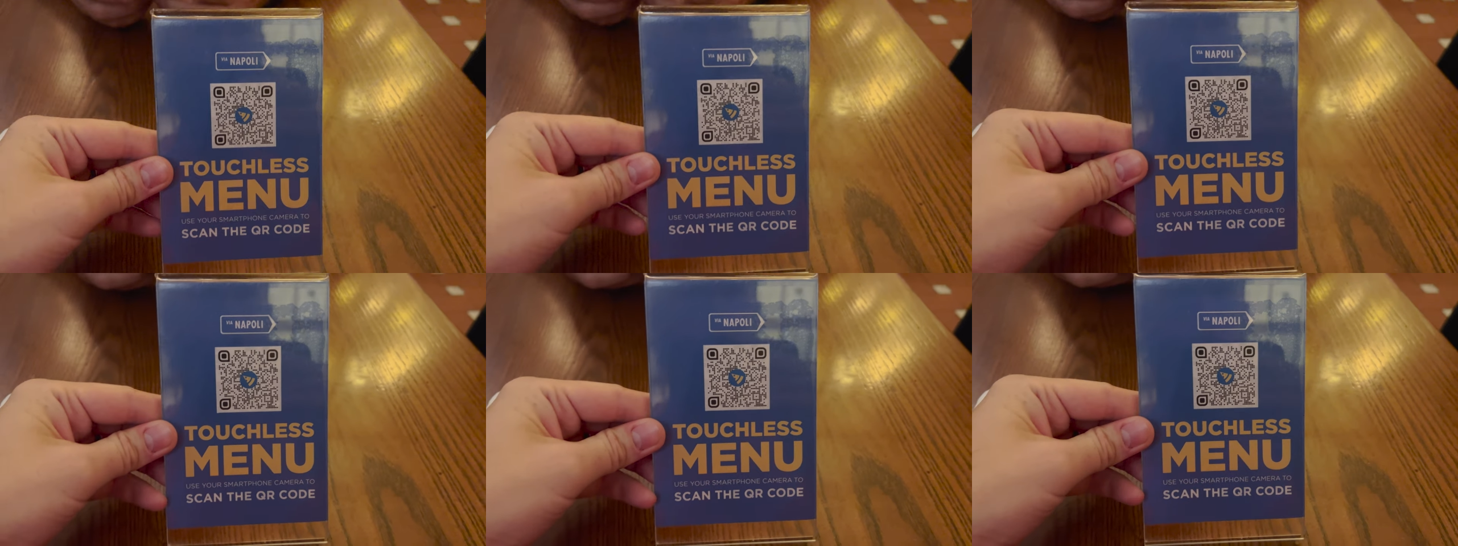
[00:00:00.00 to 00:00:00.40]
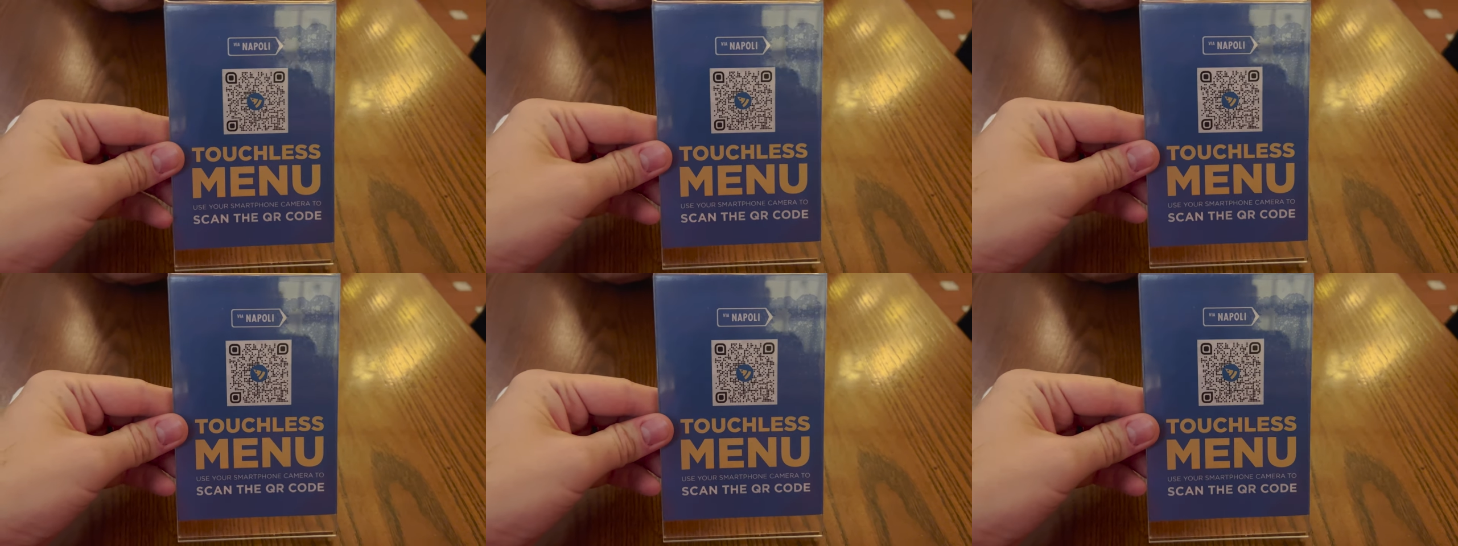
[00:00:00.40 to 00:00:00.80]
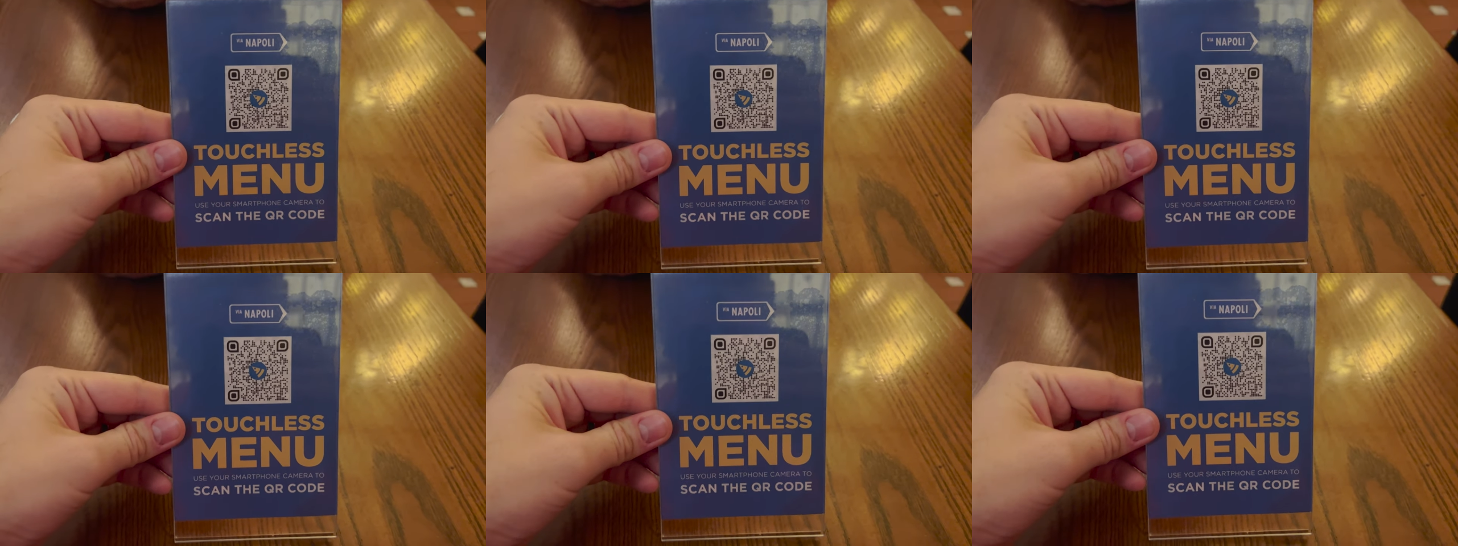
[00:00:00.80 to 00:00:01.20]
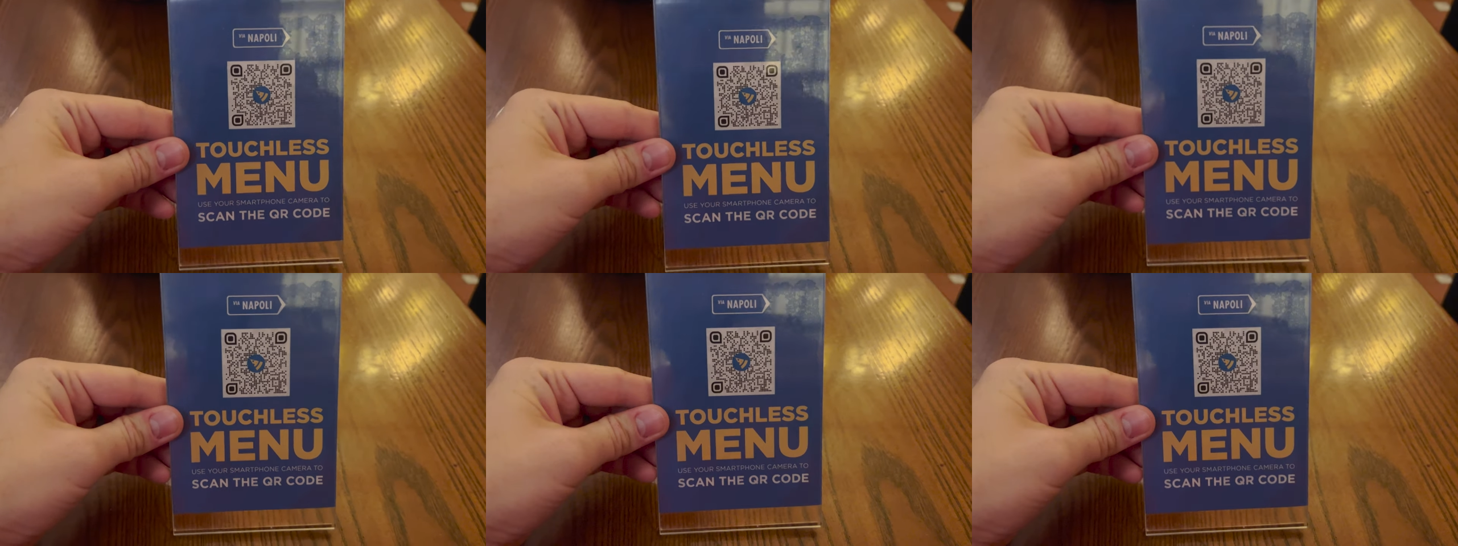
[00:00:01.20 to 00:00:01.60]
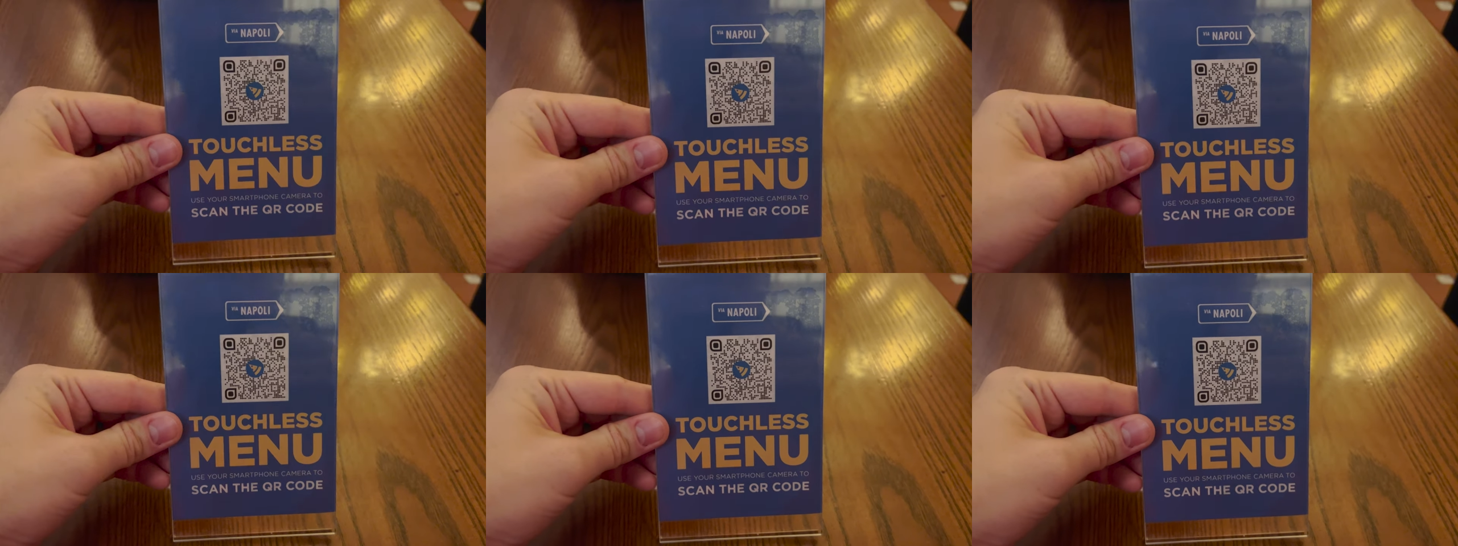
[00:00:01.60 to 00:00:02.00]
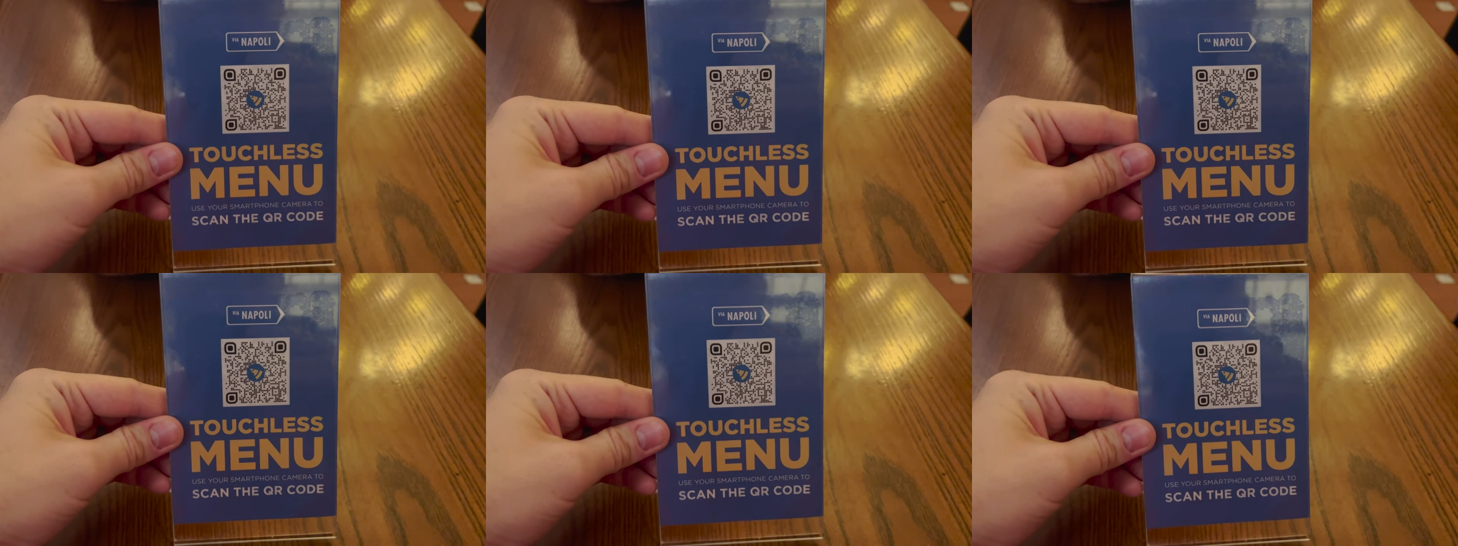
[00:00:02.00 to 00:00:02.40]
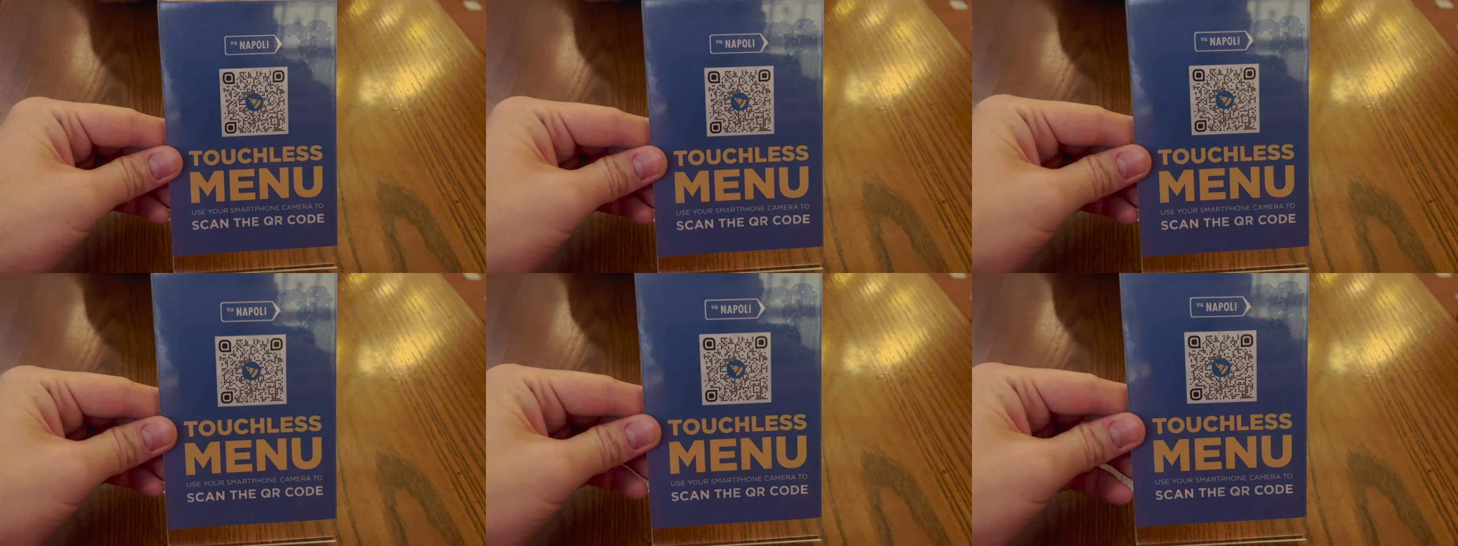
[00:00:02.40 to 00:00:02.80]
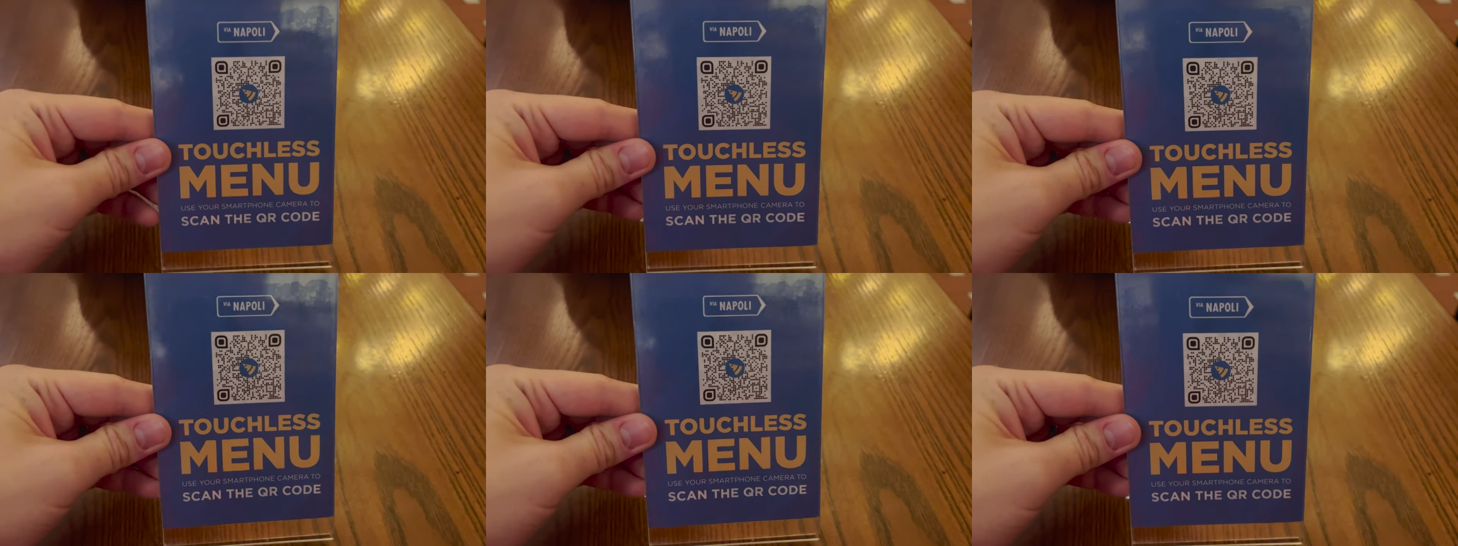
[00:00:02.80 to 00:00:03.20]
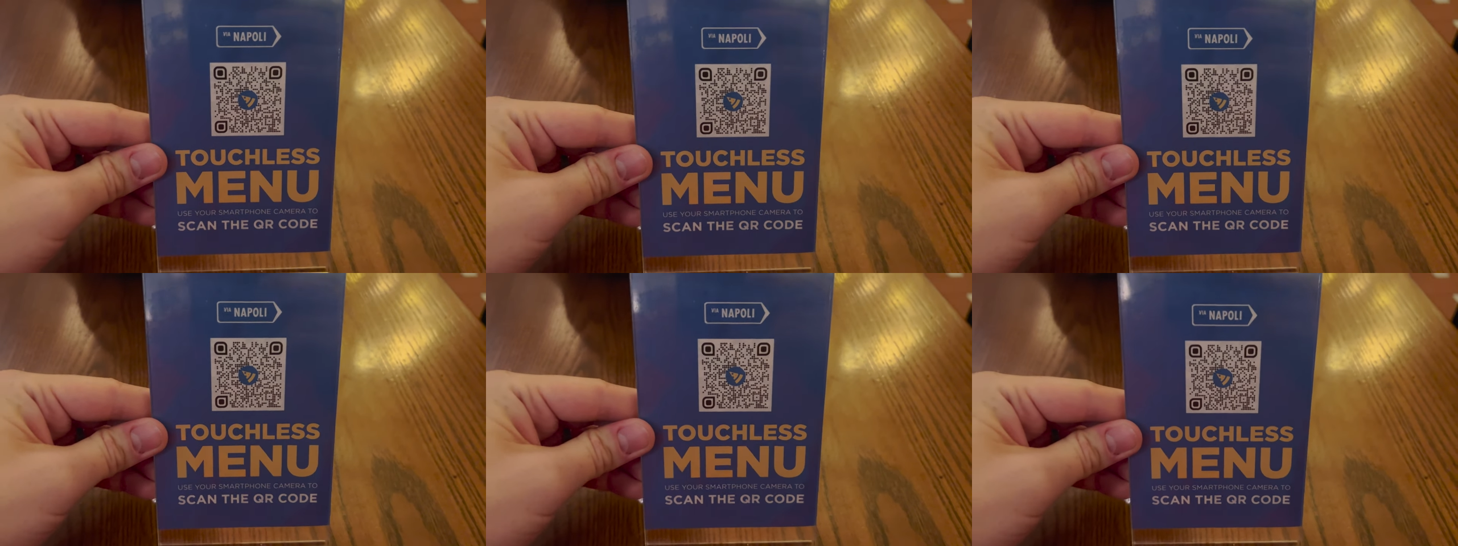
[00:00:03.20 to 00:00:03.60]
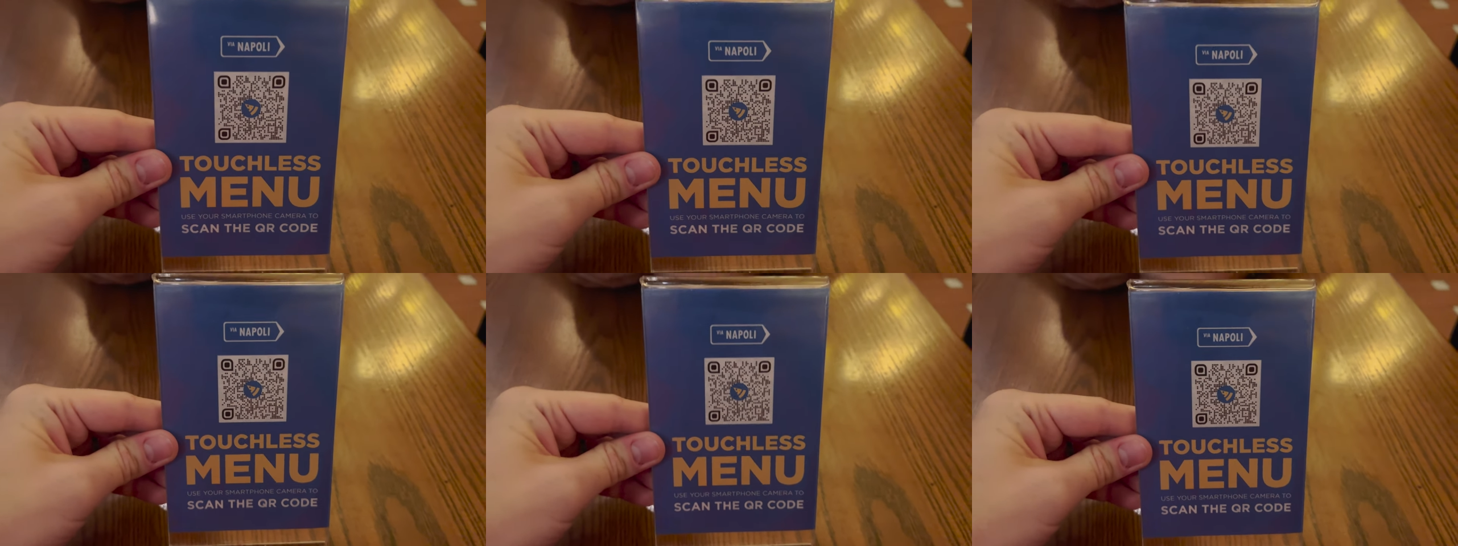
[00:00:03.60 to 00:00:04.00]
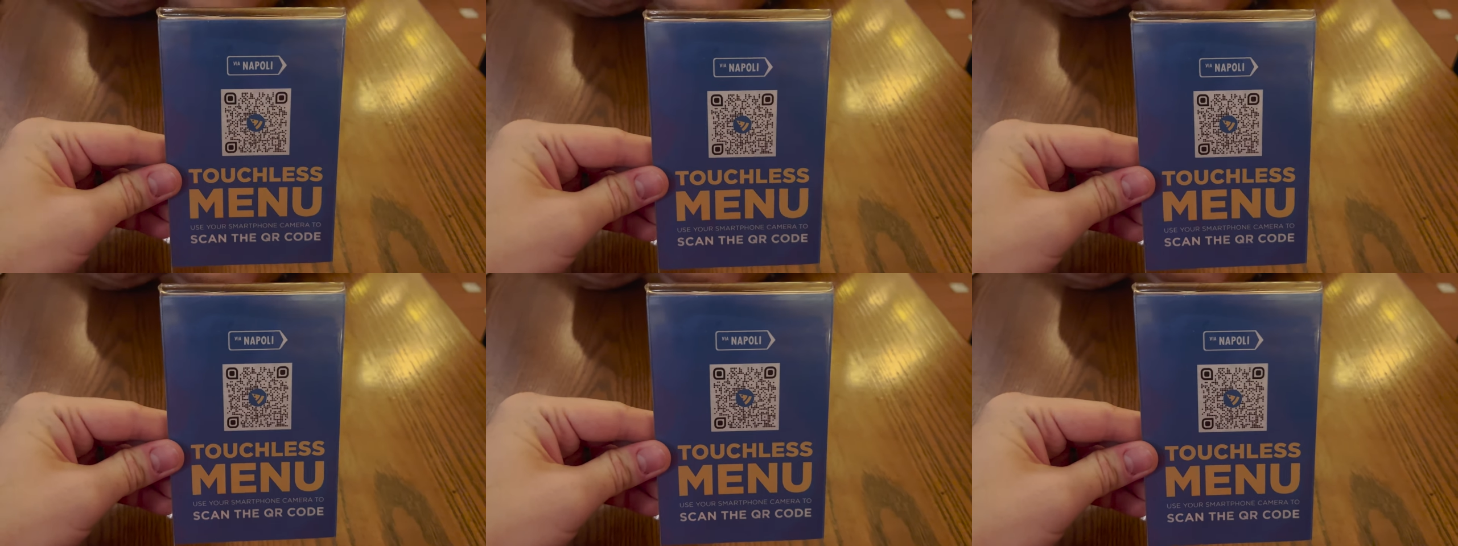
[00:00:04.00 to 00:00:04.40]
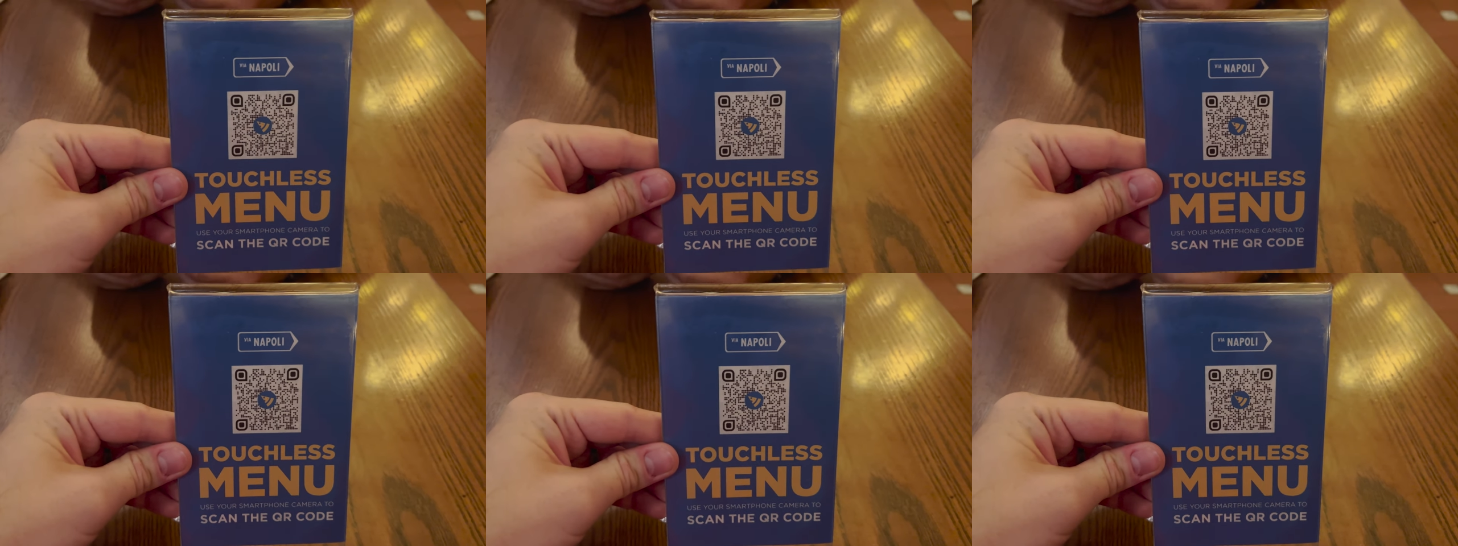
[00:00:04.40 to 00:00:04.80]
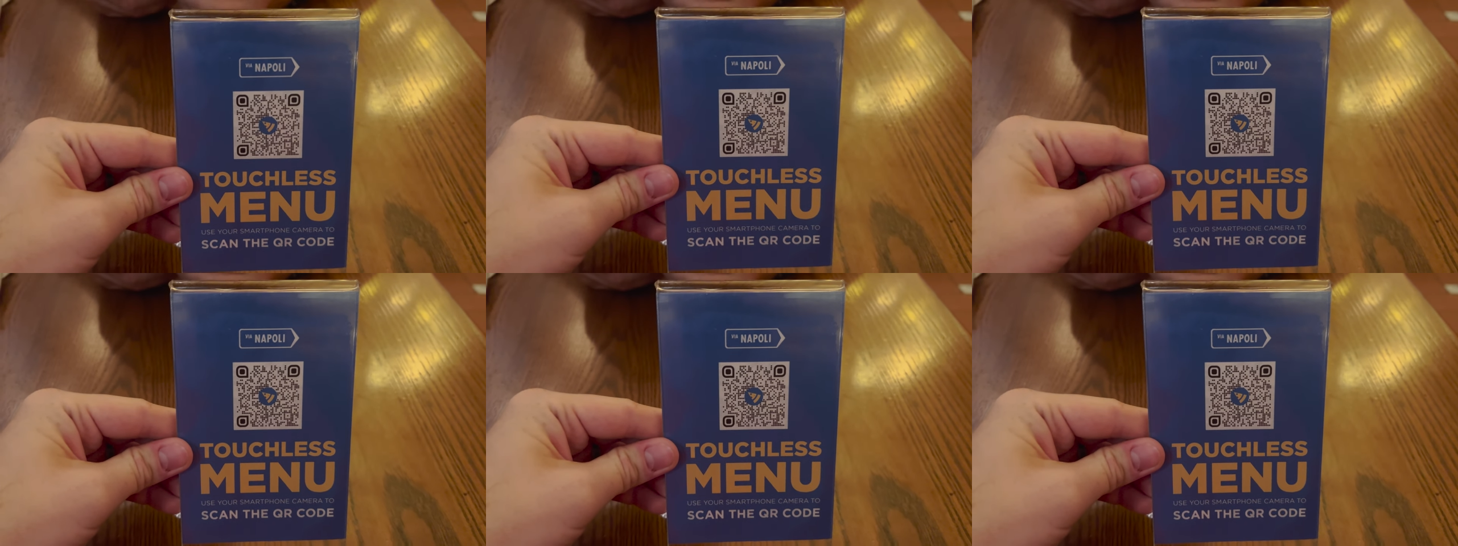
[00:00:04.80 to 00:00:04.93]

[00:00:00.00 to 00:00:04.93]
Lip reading: No face is visible, so there are no lips to read.